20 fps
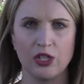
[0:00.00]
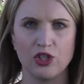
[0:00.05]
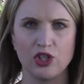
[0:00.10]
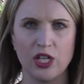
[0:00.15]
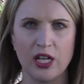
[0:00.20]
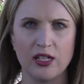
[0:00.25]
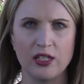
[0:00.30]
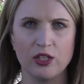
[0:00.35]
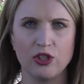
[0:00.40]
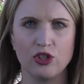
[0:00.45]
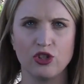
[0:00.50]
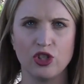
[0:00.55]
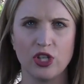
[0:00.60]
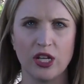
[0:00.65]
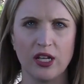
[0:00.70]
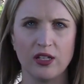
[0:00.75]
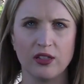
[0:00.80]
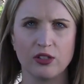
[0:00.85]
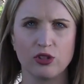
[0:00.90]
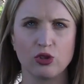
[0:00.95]
Shannon
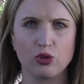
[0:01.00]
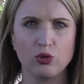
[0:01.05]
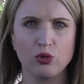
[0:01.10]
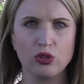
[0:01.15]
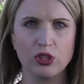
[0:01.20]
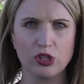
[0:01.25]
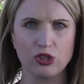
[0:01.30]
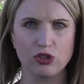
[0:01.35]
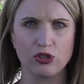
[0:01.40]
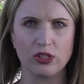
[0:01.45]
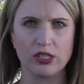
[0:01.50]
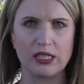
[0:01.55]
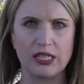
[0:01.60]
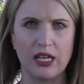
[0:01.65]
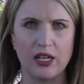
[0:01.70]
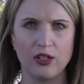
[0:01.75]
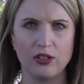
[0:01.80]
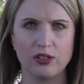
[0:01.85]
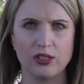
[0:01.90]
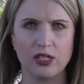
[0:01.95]
J, the school district
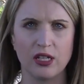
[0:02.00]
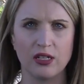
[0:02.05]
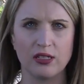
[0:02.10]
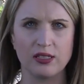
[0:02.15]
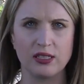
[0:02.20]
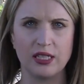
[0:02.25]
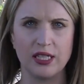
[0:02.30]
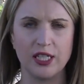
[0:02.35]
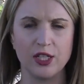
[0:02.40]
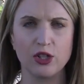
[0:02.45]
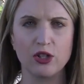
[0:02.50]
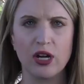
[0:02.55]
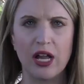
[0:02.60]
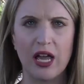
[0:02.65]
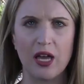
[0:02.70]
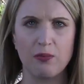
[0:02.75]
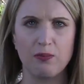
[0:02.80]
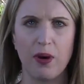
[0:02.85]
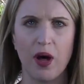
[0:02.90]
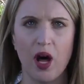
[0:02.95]
tells us here
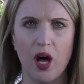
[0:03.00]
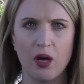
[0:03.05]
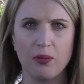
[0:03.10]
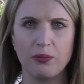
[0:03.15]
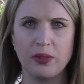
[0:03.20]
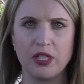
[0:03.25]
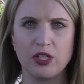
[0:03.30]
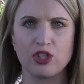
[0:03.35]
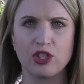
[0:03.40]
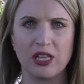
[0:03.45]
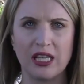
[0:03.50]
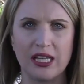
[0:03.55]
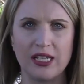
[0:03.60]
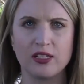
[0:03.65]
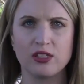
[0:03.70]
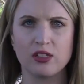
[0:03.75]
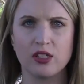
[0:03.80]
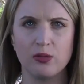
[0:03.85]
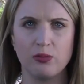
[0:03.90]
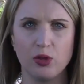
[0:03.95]
at Palm Beach
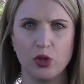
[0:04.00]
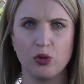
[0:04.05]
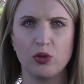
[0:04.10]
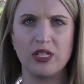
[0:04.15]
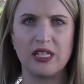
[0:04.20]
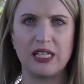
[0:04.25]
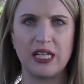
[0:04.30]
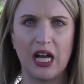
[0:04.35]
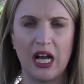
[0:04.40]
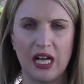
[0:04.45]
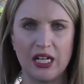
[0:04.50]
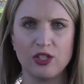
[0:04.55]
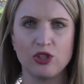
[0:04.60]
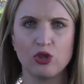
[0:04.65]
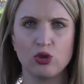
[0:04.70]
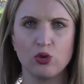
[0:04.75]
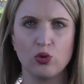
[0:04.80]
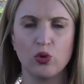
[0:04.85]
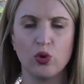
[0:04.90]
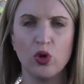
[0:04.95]
Lakes Community High
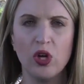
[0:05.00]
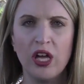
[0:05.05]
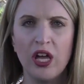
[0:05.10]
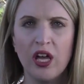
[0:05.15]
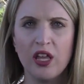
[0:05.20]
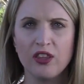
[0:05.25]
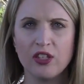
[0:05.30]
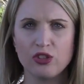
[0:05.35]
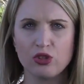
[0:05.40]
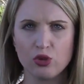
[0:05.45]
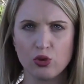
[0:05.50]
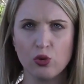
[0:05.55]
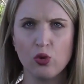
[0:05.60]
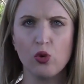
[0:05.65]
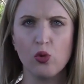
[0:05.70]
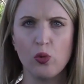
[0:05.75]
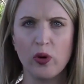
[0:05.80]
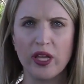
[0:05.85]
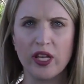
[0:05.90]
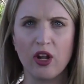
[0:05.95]
School, the
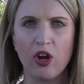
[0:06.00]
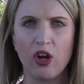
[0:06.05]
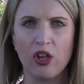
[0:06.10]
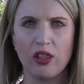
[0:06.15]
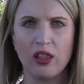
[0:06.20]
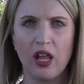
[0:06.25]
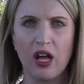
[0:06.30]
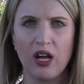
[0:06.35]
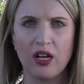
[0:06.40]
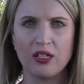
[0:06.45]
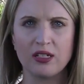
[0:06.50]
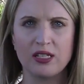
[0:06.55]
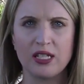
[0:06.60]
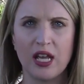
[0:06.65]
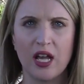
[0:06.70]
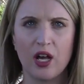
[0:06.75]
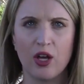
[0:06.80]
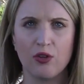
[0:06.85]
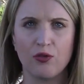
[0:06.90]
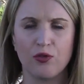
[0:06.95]
school went on
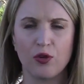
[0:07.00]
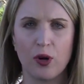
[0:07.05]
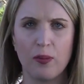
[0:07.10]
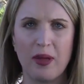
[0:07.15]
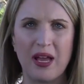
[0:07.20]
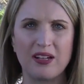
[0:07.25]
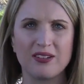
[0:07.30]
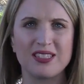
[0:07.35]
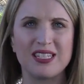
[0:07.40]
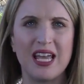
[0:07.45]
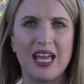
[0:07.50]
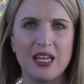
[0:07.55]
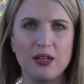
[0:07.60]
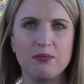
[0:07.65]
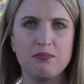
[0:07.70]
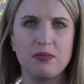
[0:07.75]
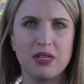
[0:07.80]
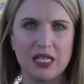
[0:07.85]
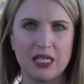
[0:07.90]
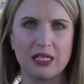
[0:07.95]
lockdown for about
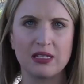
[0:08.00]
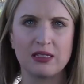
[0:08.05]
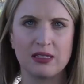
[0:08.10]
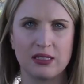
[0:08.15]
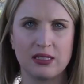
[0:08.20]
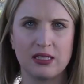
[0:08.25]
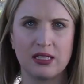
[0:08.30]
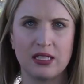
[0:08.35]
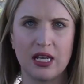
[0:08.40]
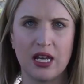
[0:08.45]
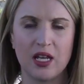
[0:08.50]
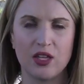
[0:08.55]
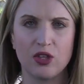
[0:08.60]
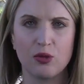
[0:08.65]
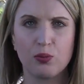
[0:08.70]
ten minutes today.